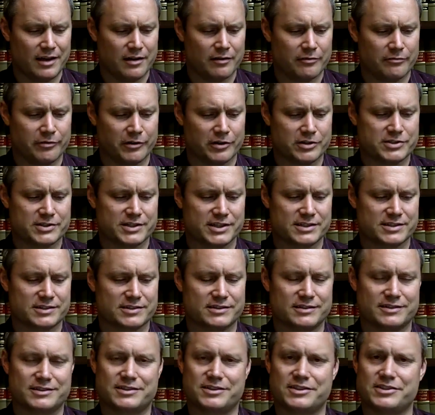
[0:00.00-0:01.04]
First
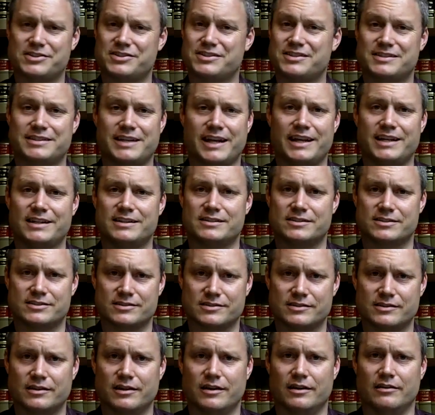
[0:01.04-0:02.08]
is just states,
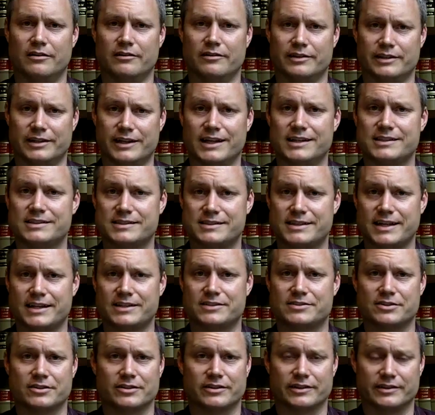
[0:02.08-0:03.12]
United
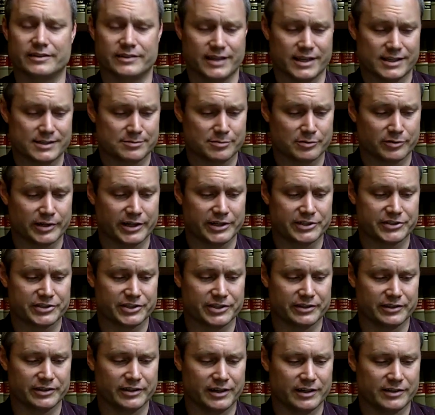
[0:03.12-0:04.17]
States are in
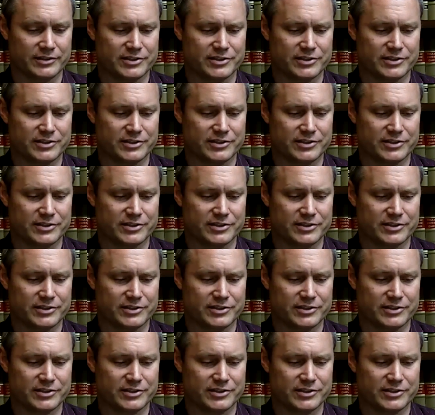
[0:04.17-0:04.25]
desperation.